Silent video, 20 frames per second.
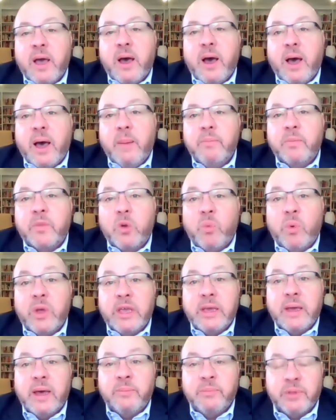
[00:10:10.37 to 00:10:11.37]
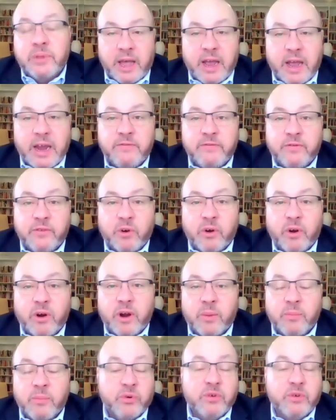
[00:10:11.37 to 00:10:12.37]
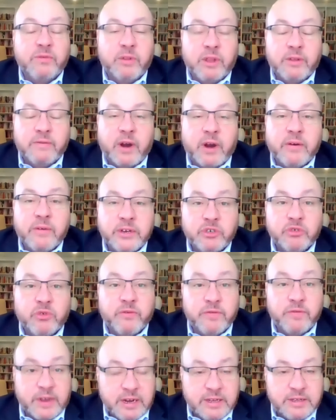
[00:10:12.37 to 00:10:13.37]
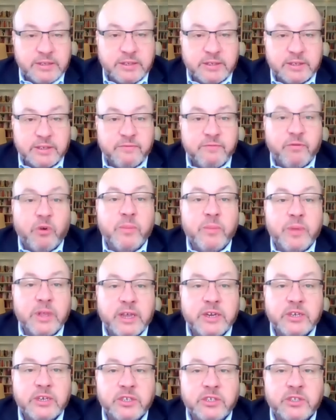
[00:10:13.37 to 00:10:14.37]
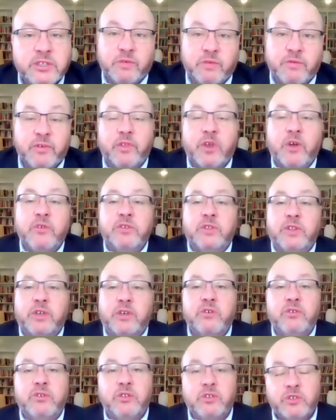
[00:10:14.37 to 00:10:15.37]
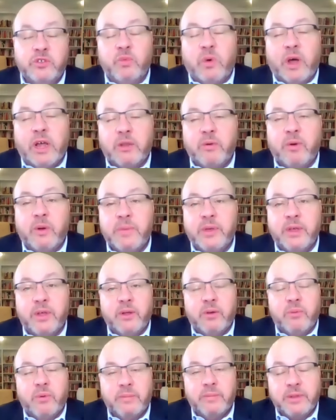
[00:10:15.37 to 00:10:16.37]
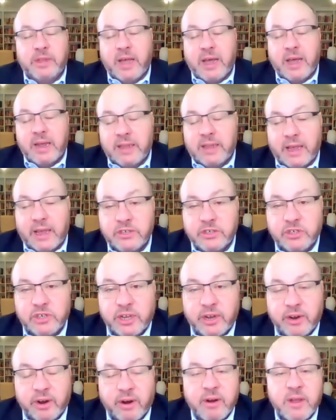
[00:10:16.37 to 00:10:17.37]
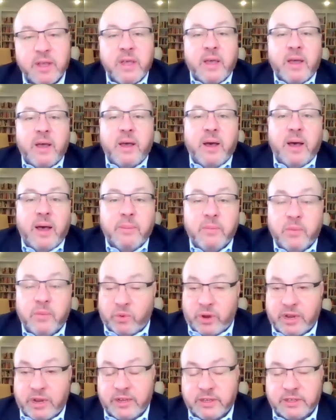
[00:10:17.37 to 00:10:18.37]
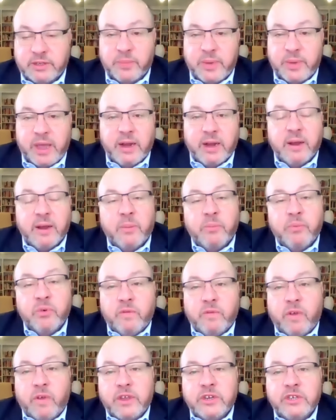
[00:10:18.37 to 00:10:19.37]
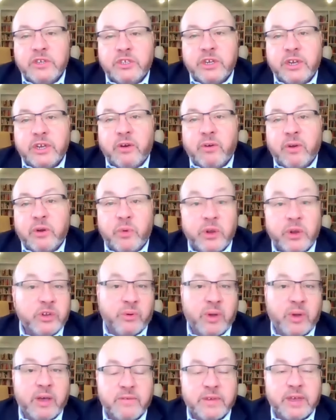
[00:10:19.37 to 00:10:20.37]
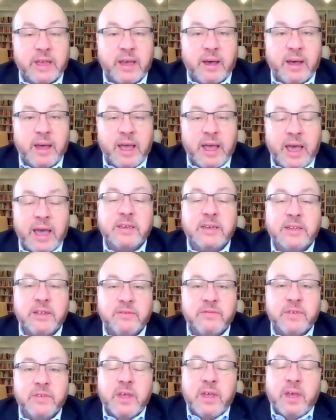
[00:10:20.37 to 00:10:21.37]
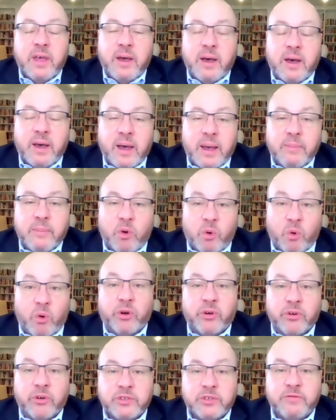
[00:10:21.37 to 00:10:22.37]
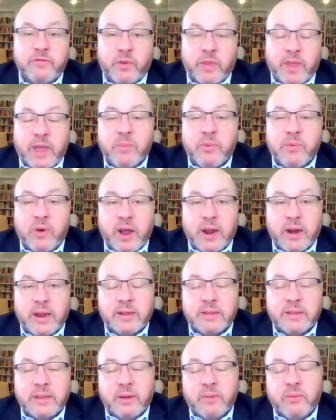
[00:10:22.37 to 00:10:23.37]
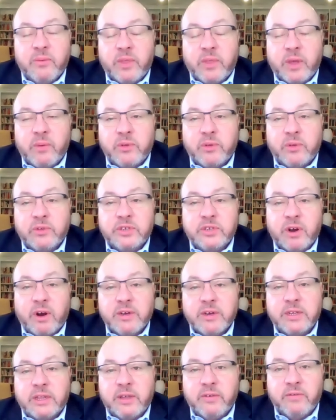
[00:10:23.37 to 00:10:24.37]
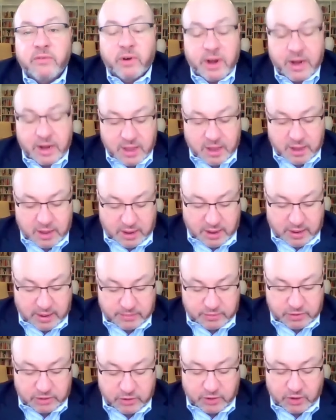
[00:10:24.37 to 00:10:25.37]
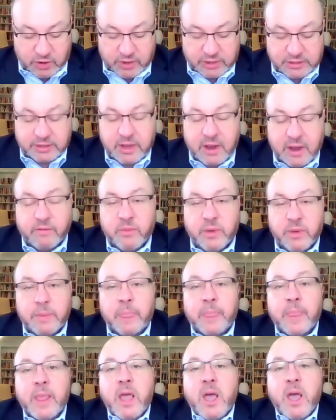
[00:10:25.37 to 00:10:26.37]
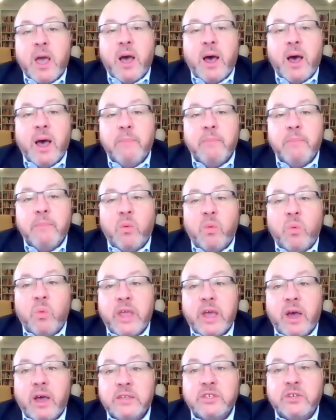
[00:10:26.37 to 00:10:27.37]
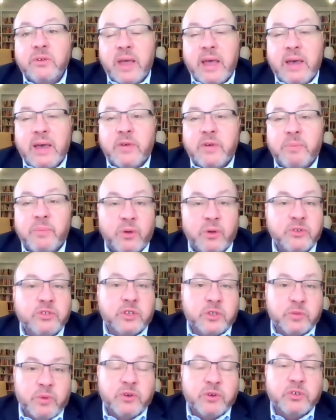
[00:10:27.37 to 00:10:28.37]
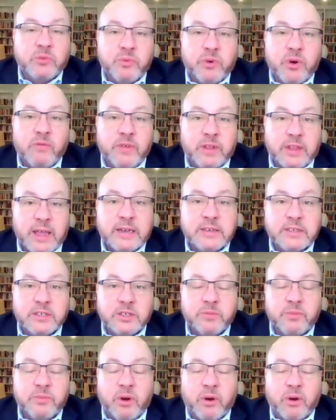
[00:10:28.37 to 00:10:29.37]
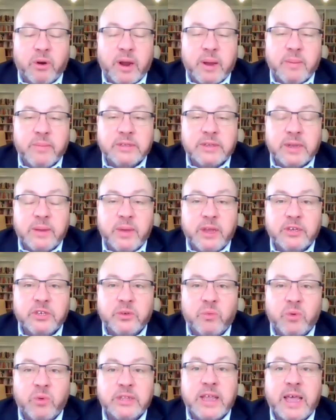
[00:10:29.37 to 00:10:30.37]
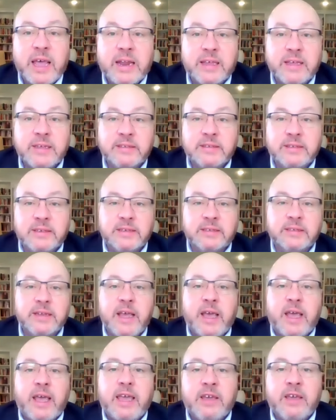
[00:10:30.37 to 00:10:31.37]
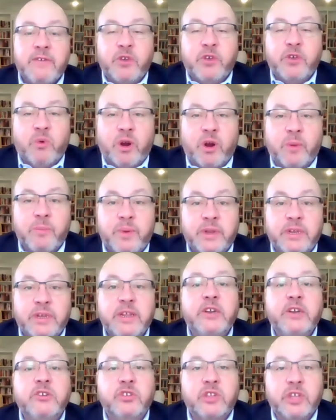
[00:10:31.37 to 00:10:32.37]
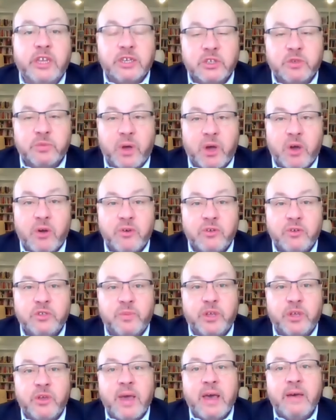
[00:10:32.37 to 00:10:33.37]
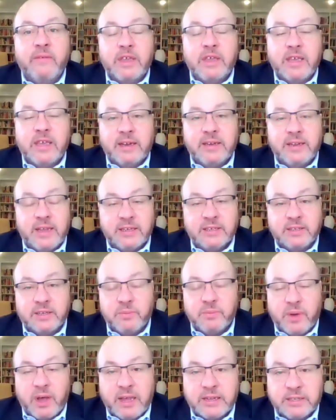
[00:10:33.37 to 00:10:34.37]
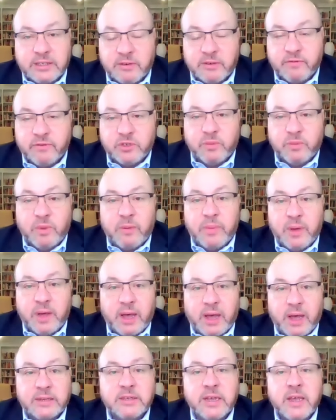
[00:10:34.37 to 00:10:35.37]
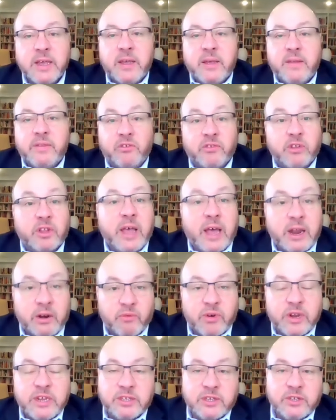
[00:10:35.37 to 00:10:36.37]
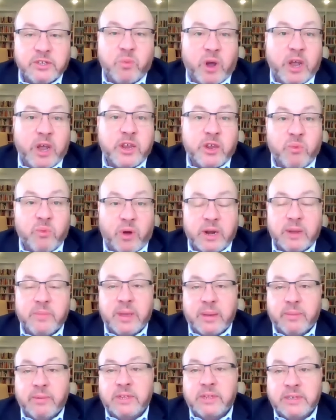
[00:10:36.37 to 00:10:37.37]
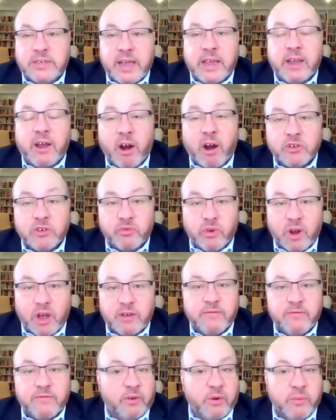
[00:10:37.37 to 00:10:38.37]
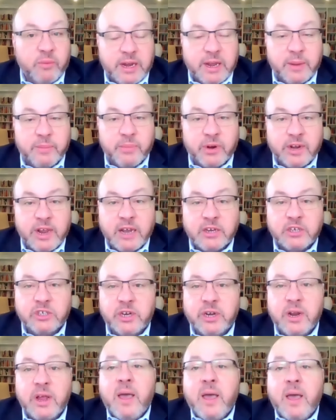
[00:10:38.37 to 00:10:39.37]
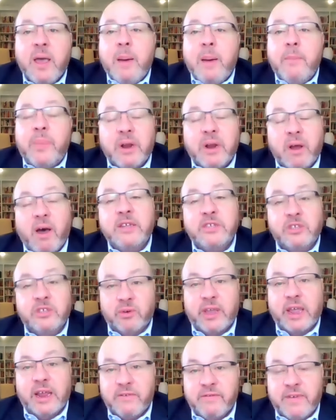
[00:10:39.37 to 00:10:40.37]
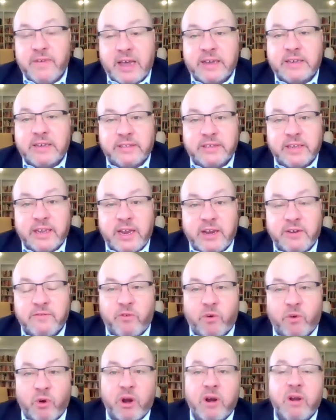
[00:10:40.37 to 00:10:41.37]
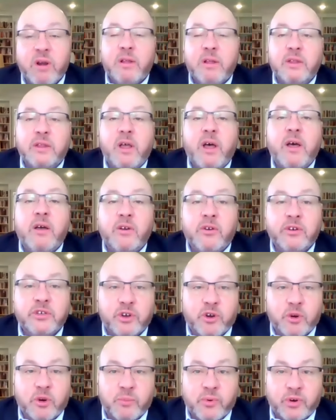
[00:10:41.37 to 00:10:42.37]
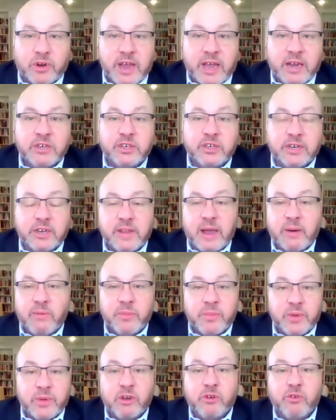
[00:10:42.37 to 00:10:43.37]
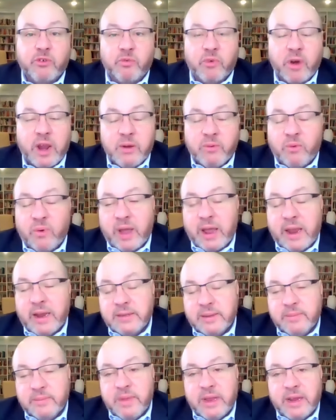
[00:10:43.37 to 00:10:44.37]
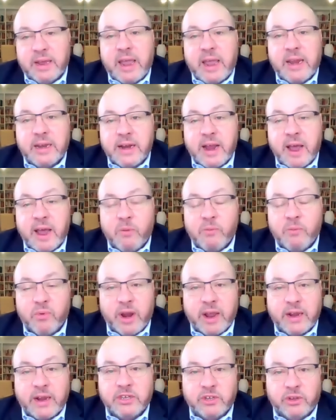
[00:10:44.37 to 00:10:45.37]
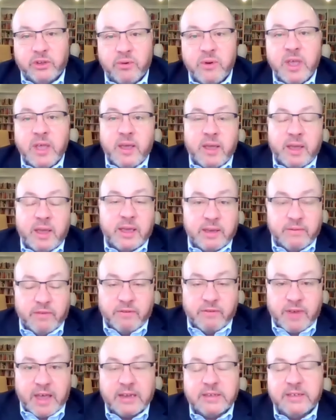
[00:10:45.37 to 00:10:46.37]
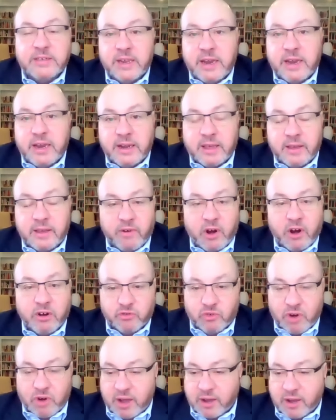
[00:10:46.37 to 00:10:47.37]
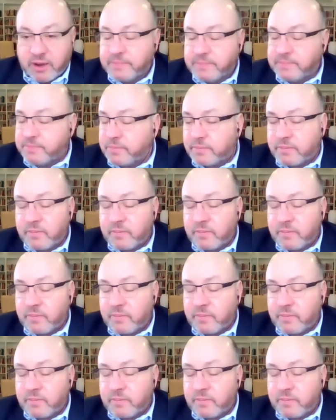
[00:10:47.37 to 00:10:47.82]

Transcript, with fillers: Um, we applied for approval of our intravenous formulation. So for those that couldn't swallow a pill, we applied last year. Um, we anticipate approval this year, and we do have uh, active um, orders for that product that, that will start delivery um, to the US government. Um, we also have a post exposure prophylaxis program, as I mentioned. What that is, is if you were potentially exposed, but you haven't yet tested positive for smallpox, there's a lot of reasons why you'd want to be able to take our drug for immediate protection, but also get a vaccine for longer term protection. And that would be a great way to mitigate an outbreak to give a vaccine, give our drug.